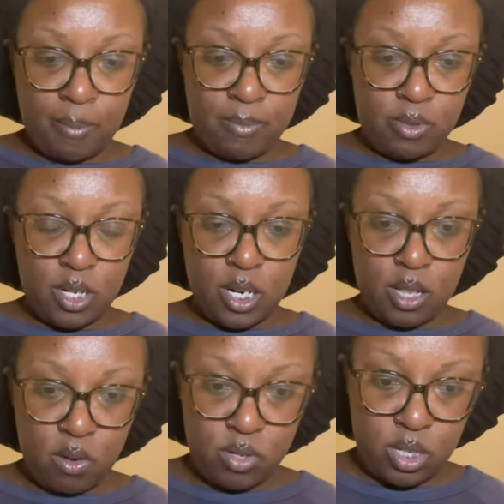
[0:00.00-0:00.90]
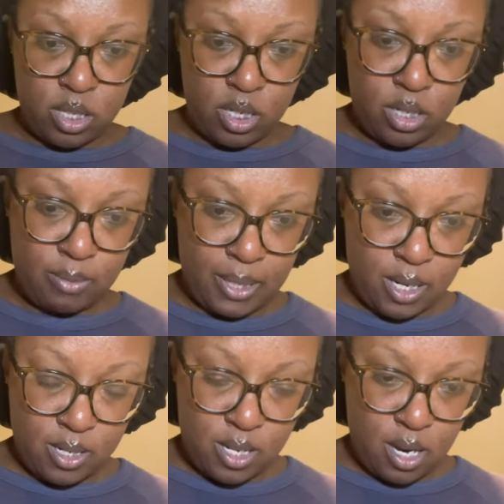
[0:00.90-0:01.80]
I'm getting those clean
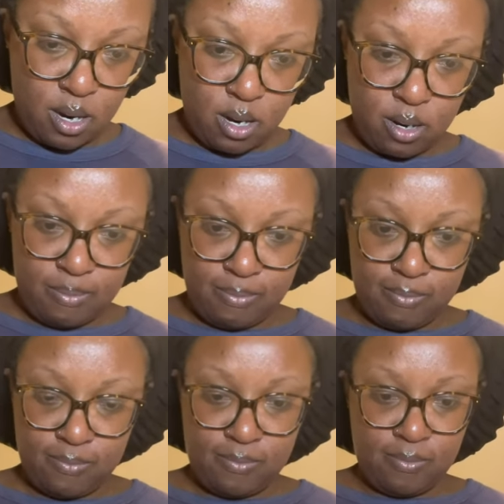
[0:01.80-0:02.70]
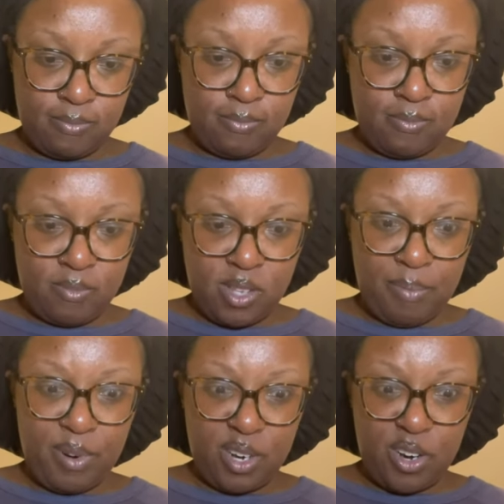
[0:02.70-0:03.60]
because they, they're
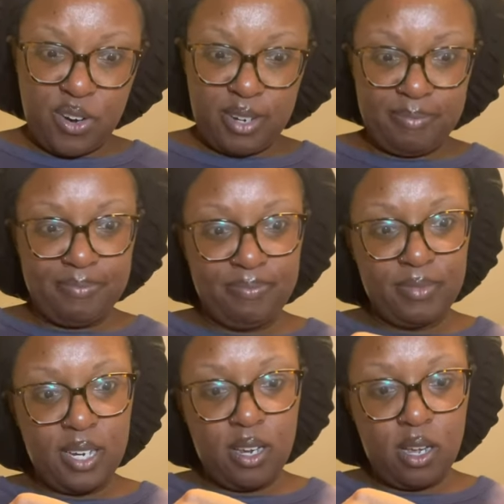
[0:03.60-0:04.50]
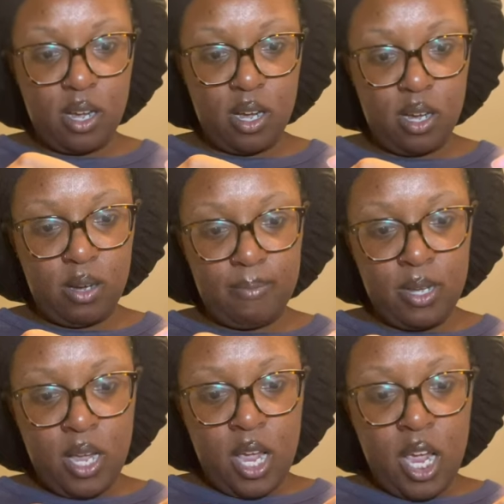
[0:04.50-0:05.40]
pretty dirty. And
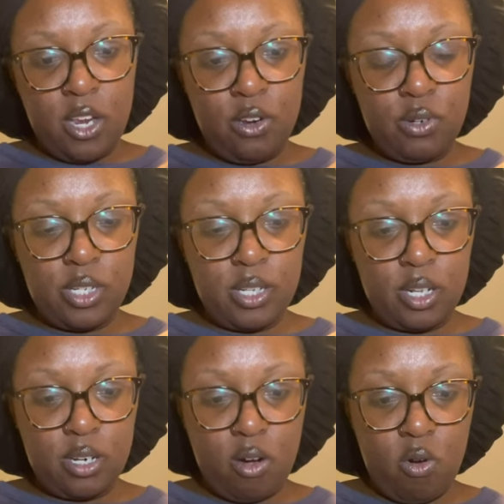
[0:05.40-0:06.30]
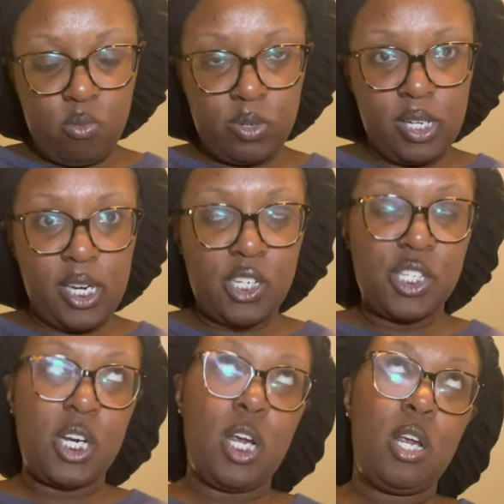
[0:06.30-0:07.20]
usually the domes get
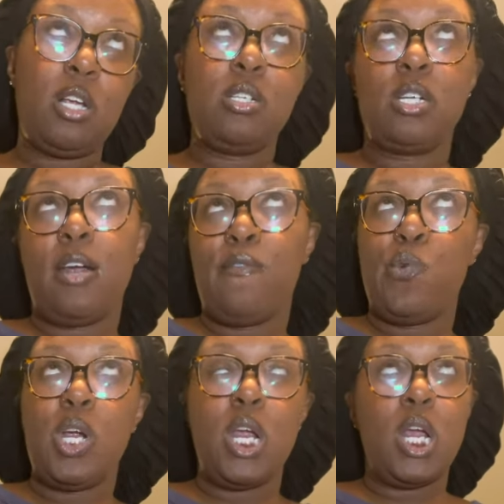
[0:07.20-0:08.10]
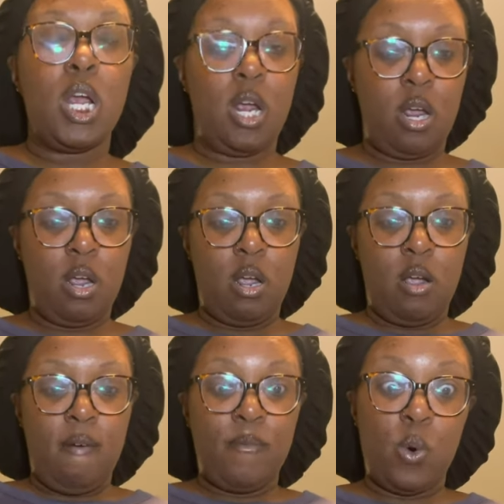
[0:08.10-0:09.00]
changed every
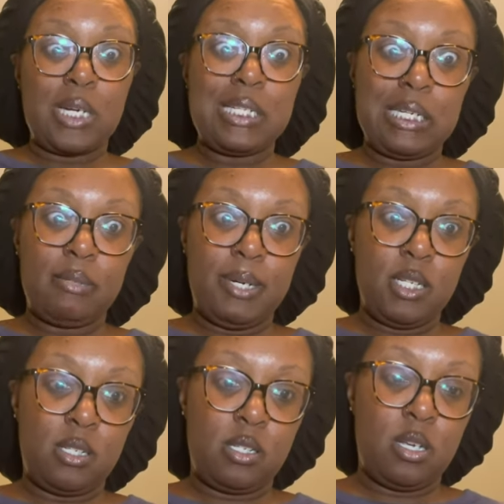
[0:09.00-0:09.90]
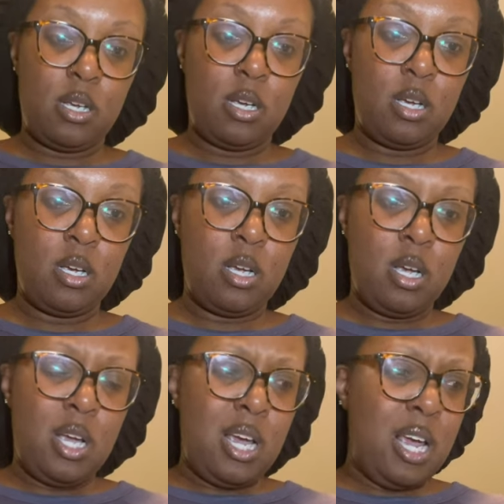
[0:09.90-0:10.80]
4 to 6 months.
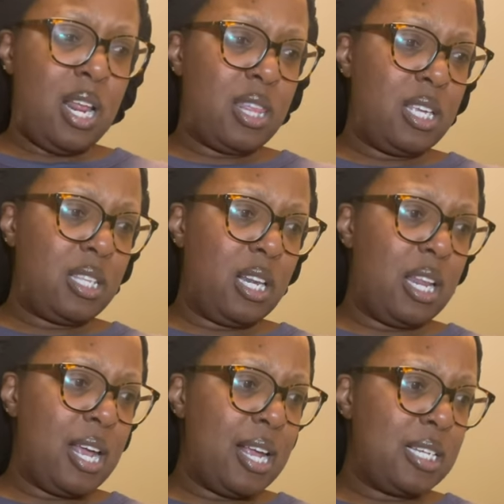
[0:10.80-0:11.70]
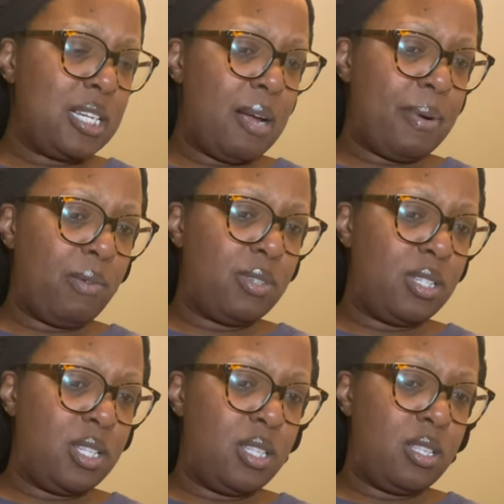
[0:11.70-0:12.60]
And I think the last time I
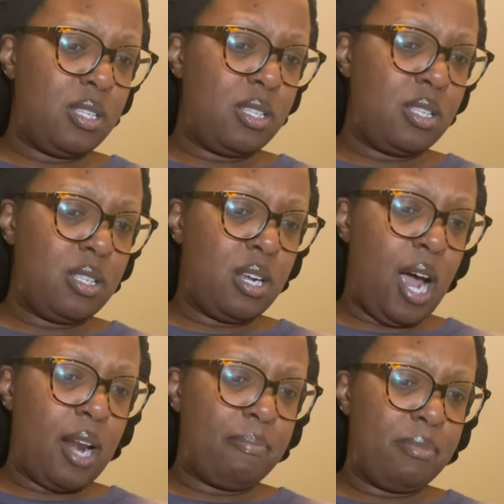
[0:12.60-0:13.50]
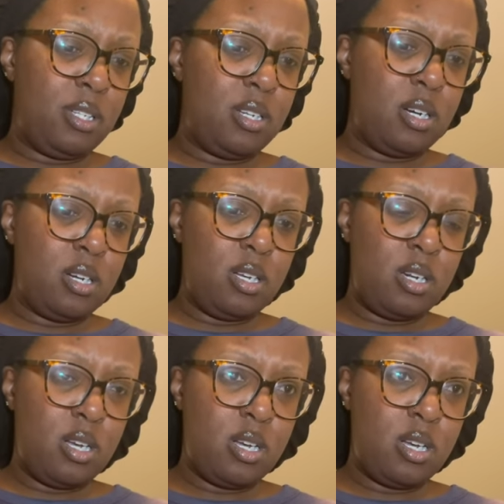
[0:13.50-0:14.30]
got them done,